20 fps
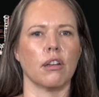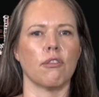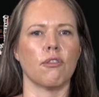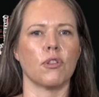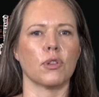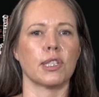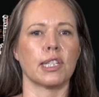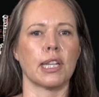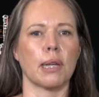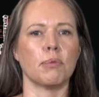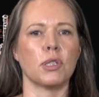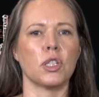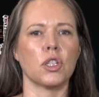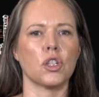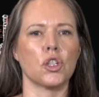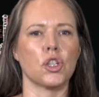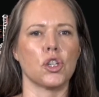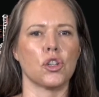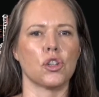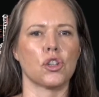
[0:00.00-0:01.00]
For
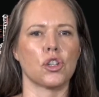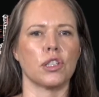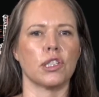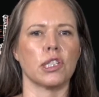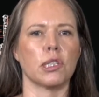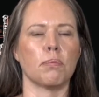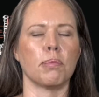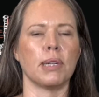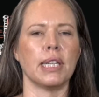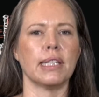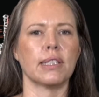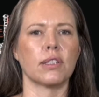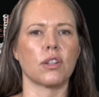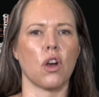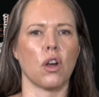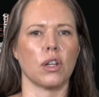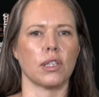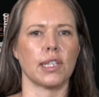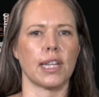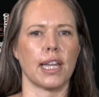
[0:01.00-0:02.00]
substitutions, please
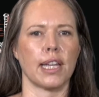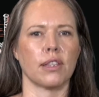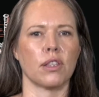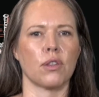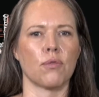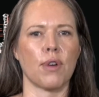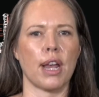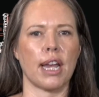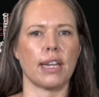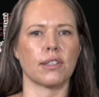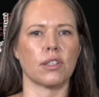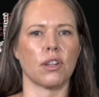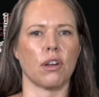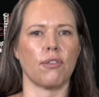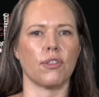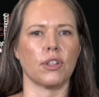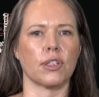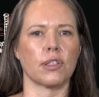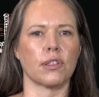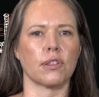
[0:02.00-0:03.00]
contact the race
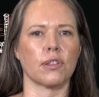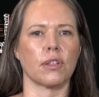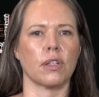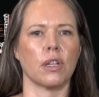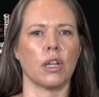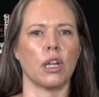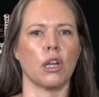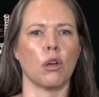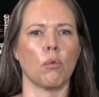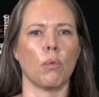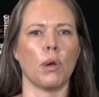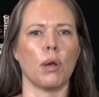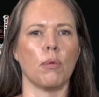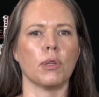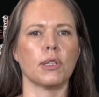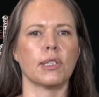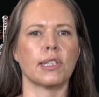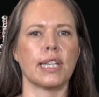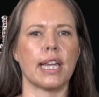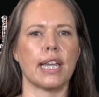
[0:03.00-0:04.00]
office. We
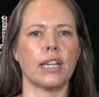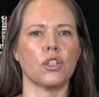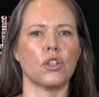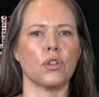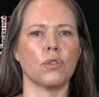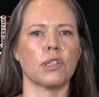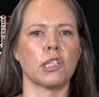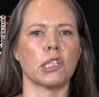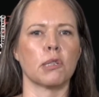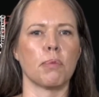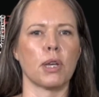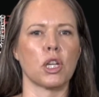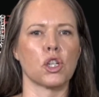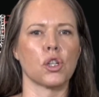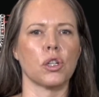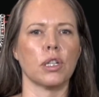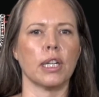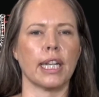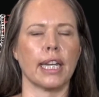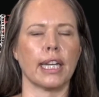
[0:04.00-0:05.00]
will send you a
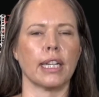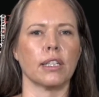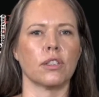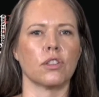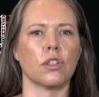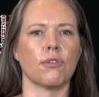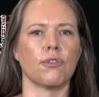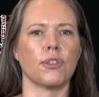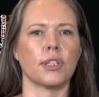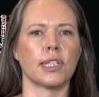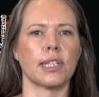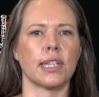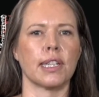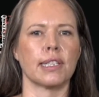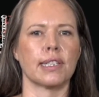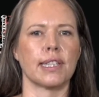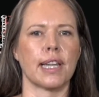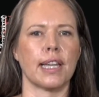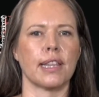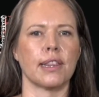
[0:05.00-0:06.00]
special link to
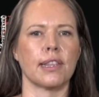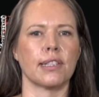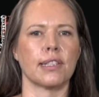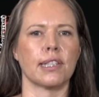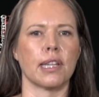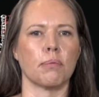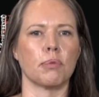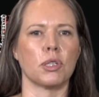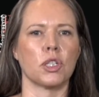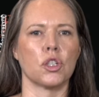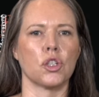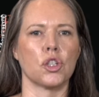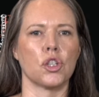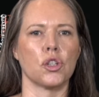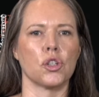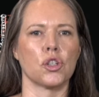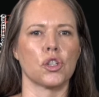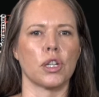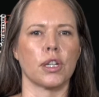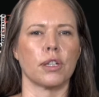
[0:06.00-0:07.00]
facilitate the
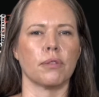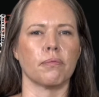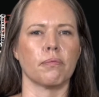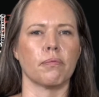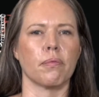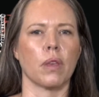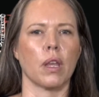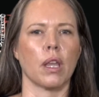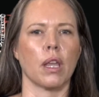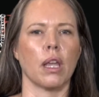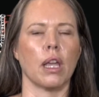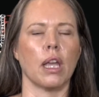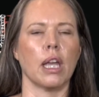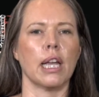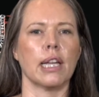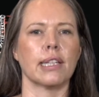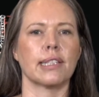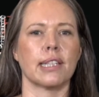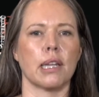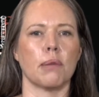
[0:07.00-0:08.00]
substitution.
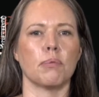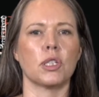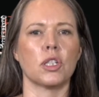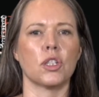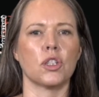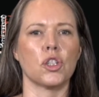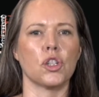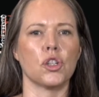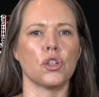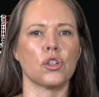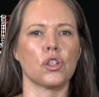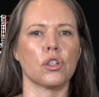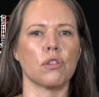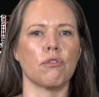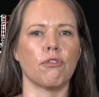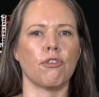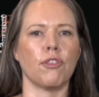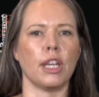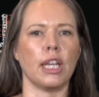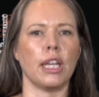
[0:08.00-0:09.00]
A substitution
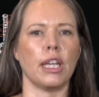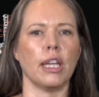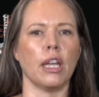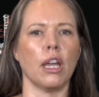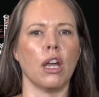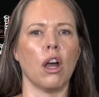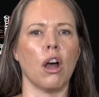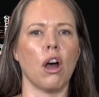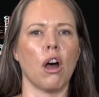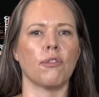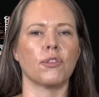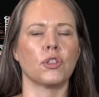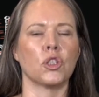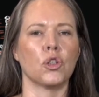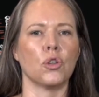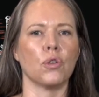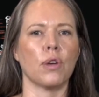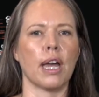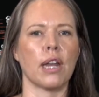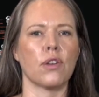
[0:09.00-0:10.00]
fee of
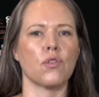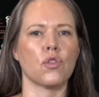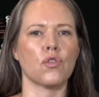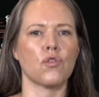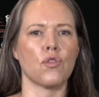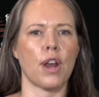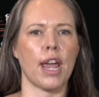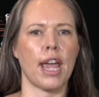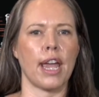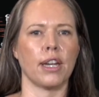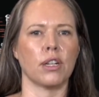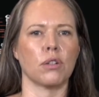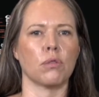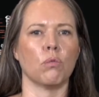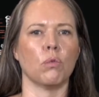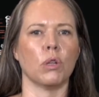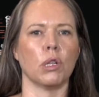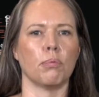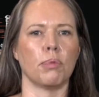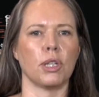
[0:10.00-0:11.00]
200 Rand
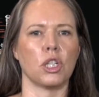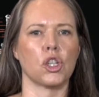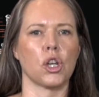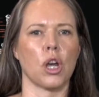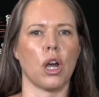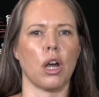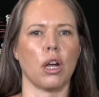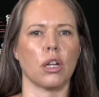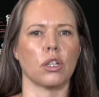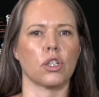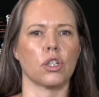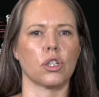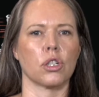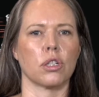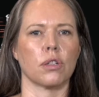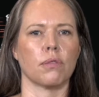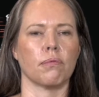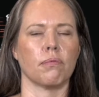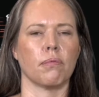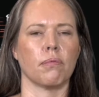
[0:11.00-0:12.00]
will be charged.